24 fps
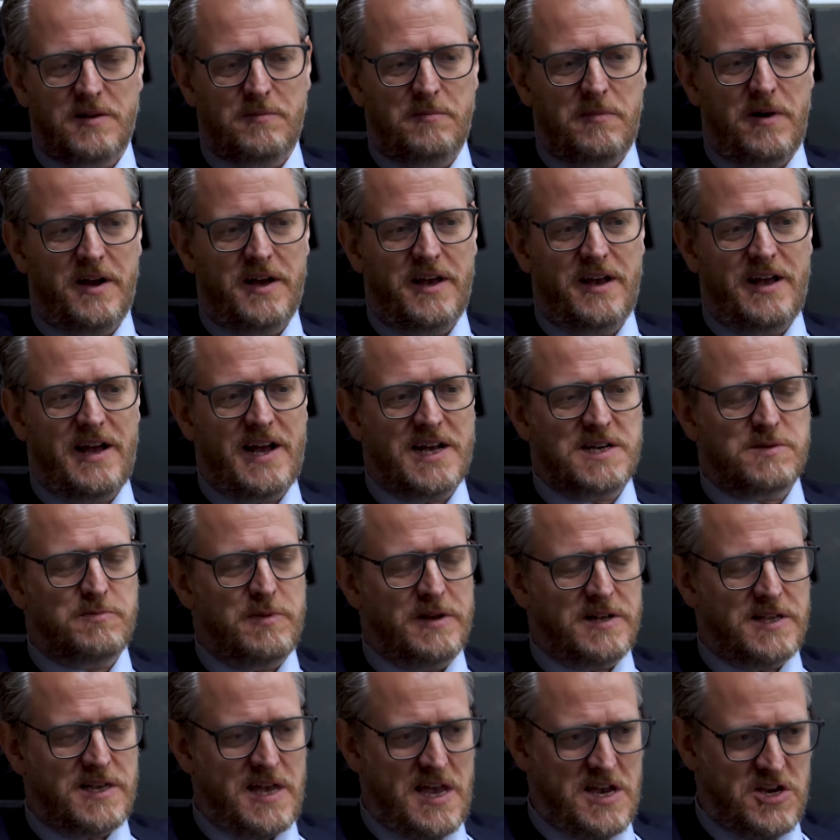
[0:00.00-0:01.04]
My
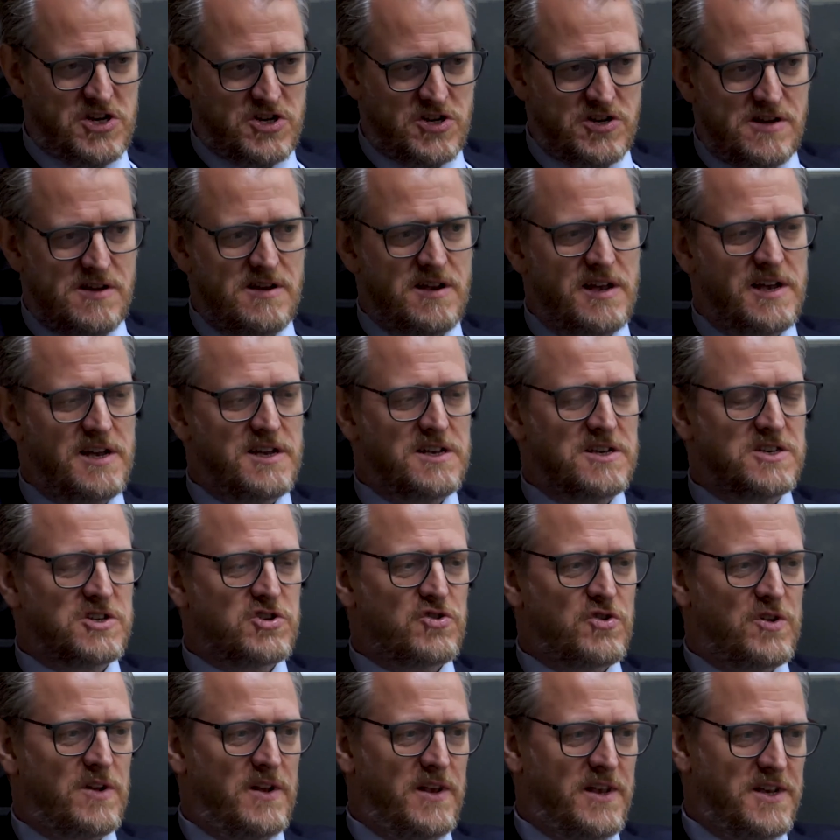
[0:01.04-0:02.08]
expectation
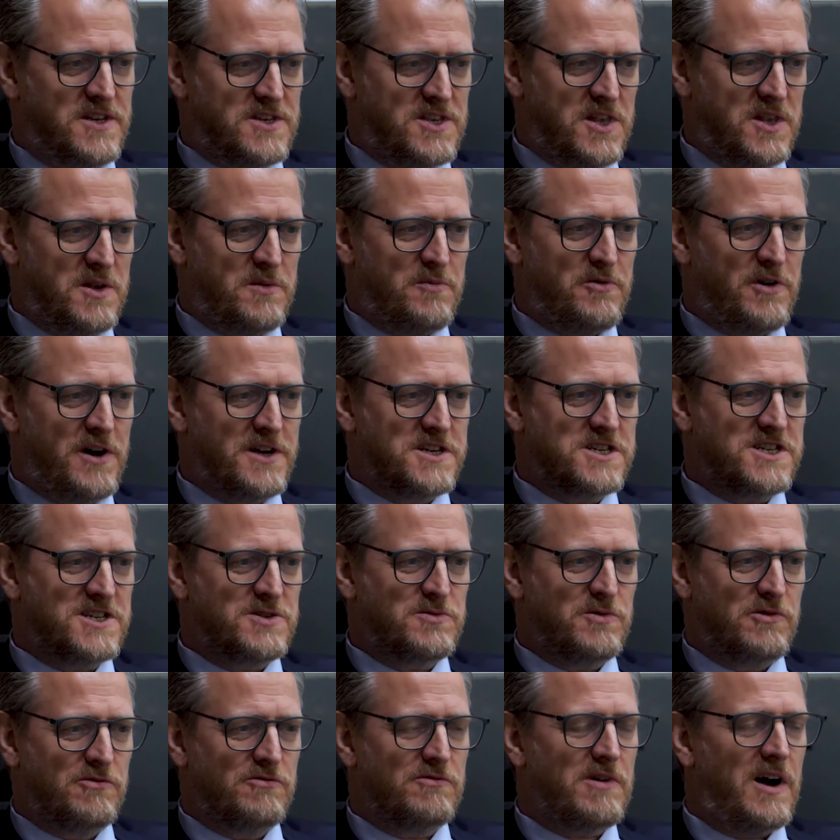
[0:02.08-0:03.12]
is is that the prices
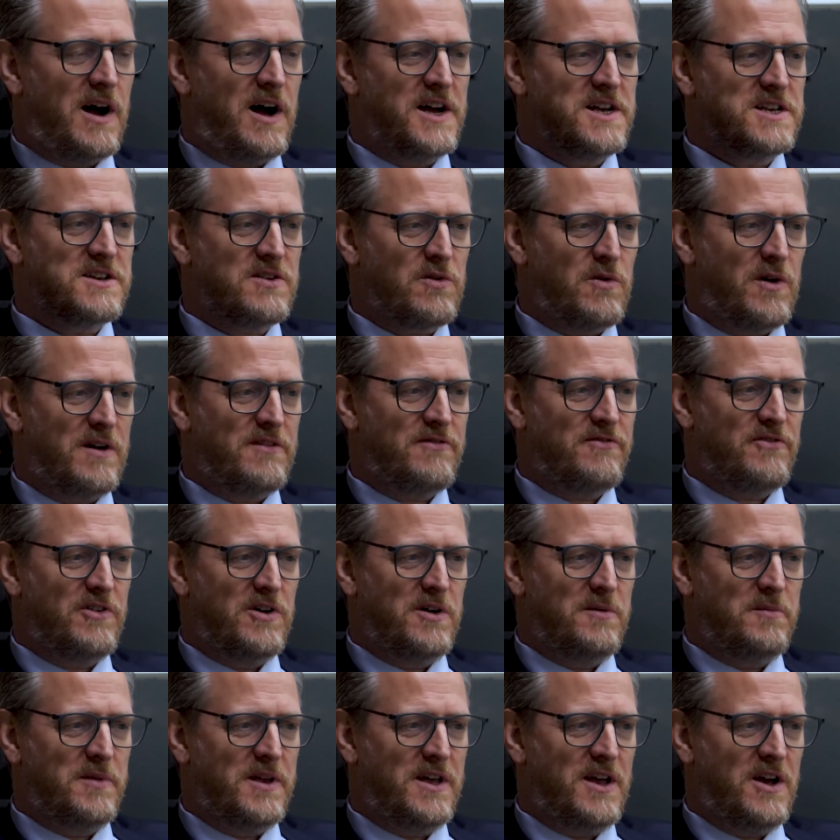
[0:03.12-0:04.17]
will rise quite
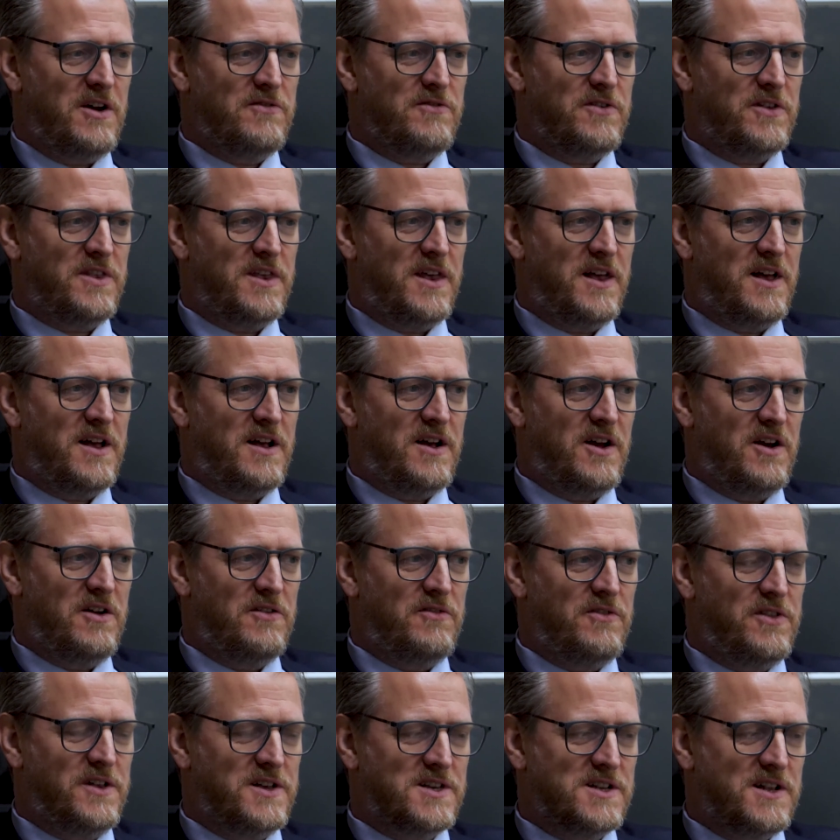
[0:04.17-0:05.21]
firmly over the
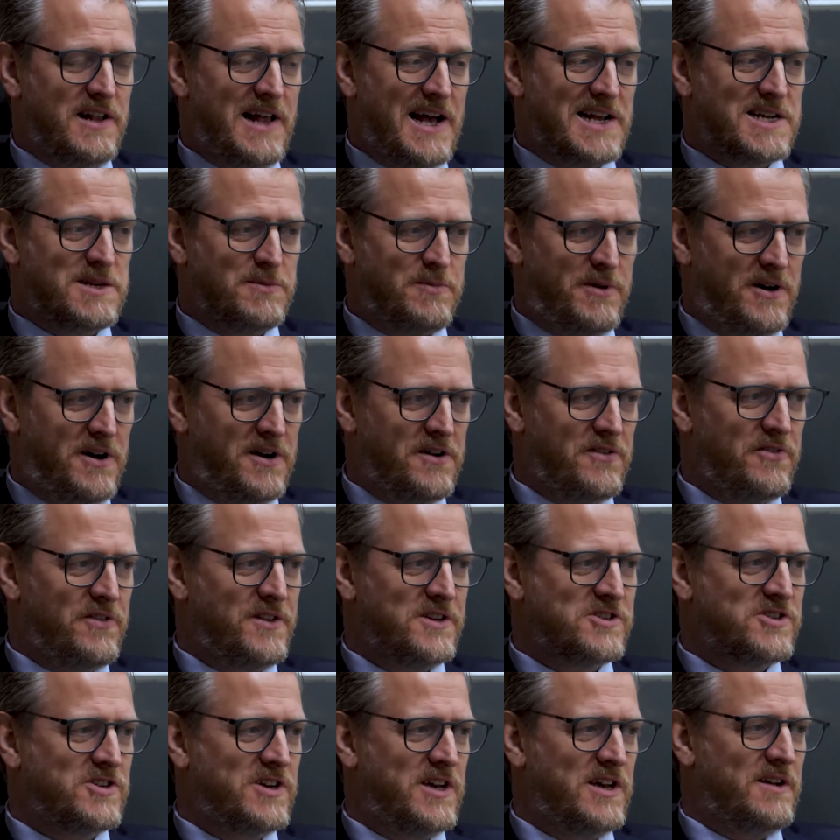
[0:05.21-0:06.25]
over the latter part of
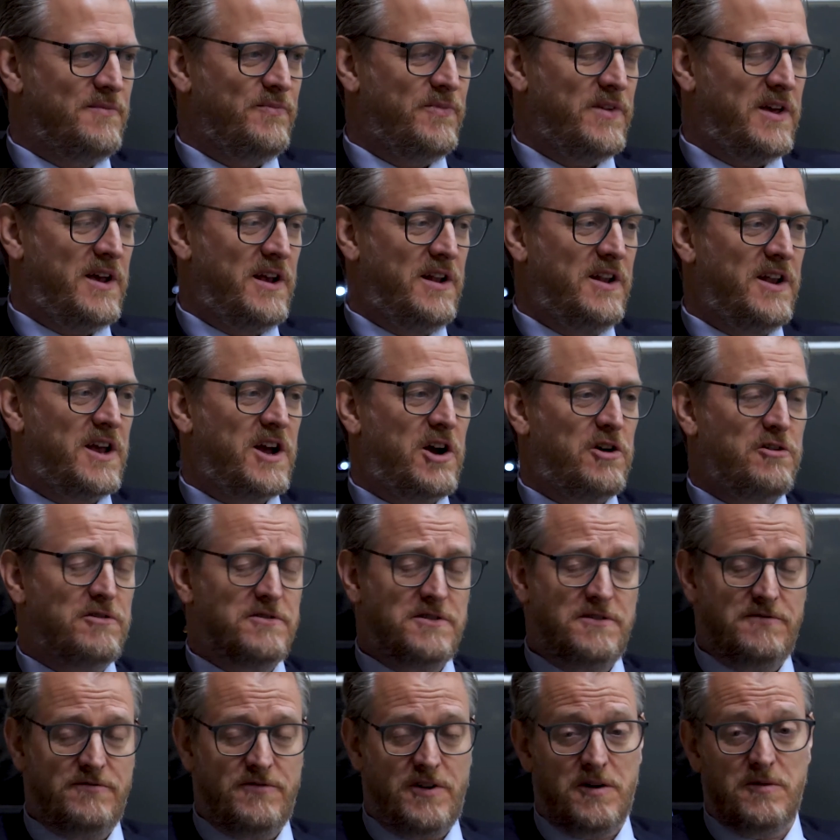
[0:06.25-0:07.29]
this year in the
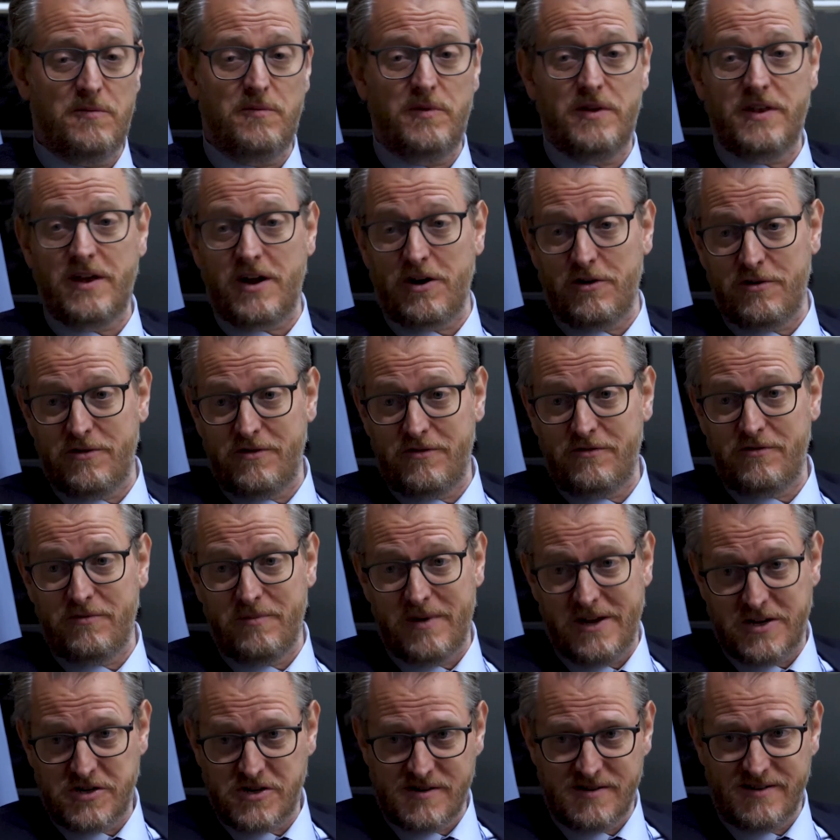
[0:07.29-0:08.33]
current environment with the current
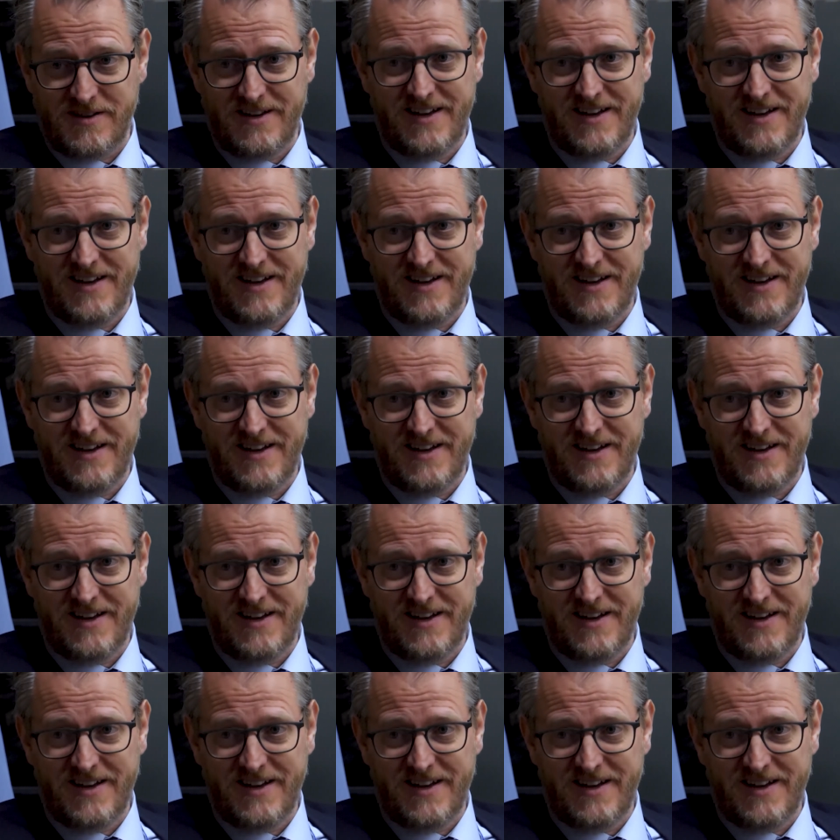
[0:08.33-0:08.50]
information.